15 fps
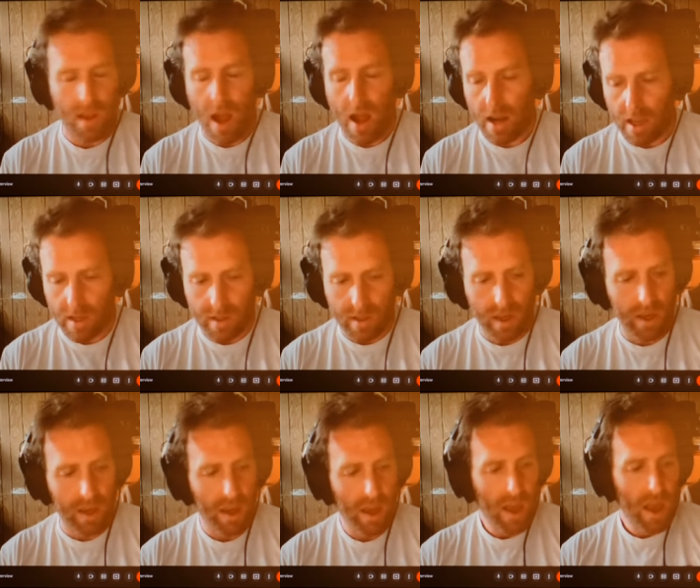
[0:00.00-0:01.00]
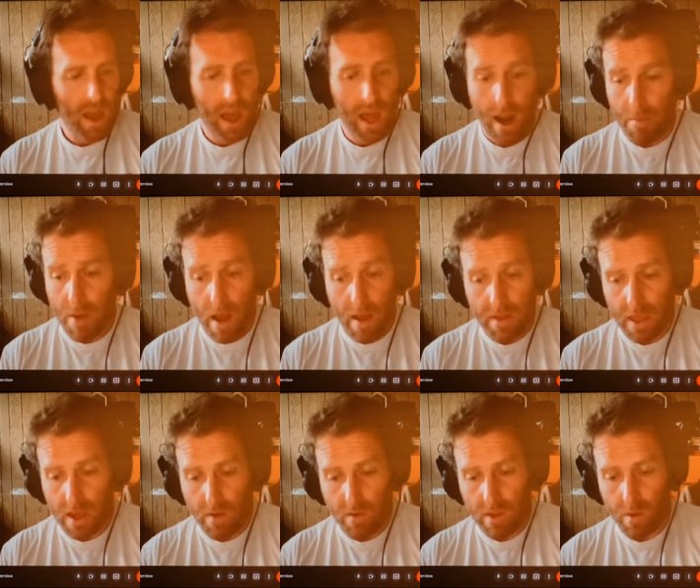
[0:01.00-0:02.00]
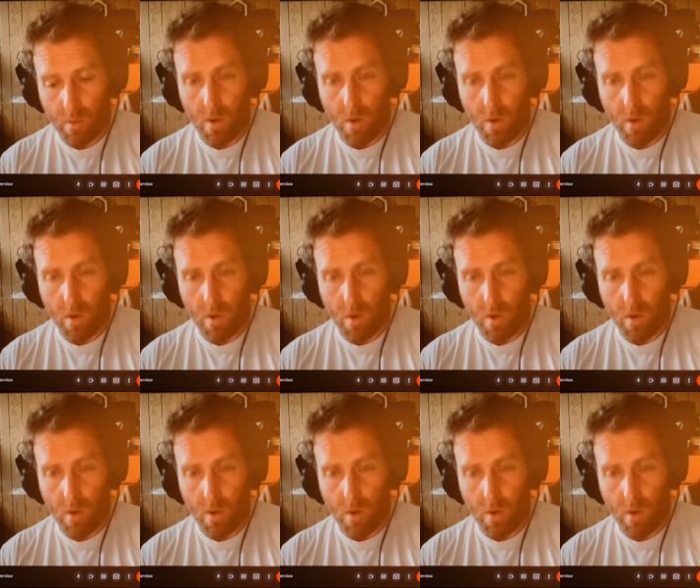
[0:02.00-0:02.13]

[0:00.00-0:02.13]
not easy, and I'm not the only